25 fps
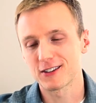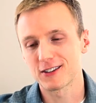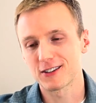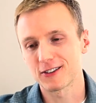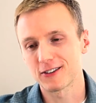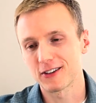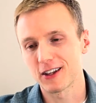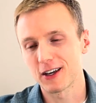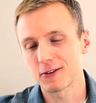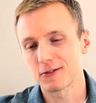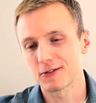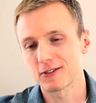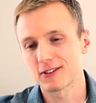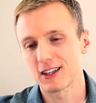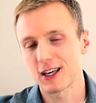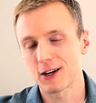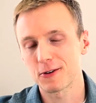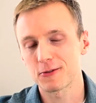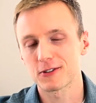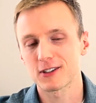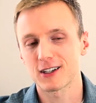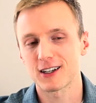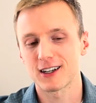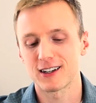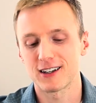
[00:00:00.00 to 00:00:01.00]
So that
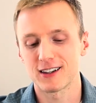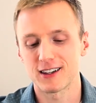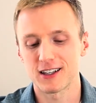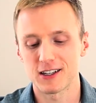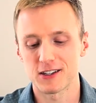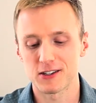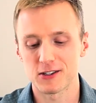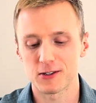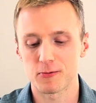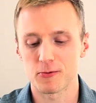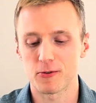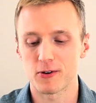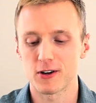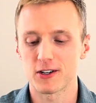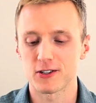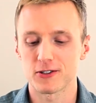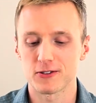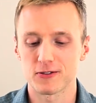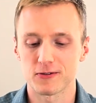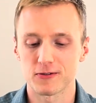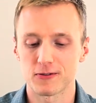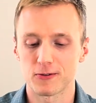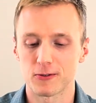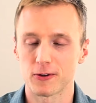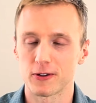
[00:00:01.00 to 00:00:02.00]
was kind of the
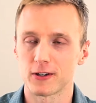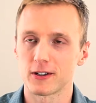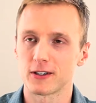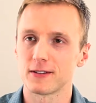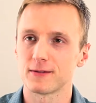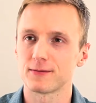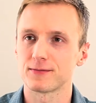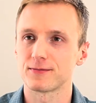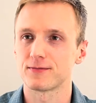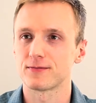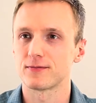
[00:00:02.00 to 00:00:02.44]
inspiration for it.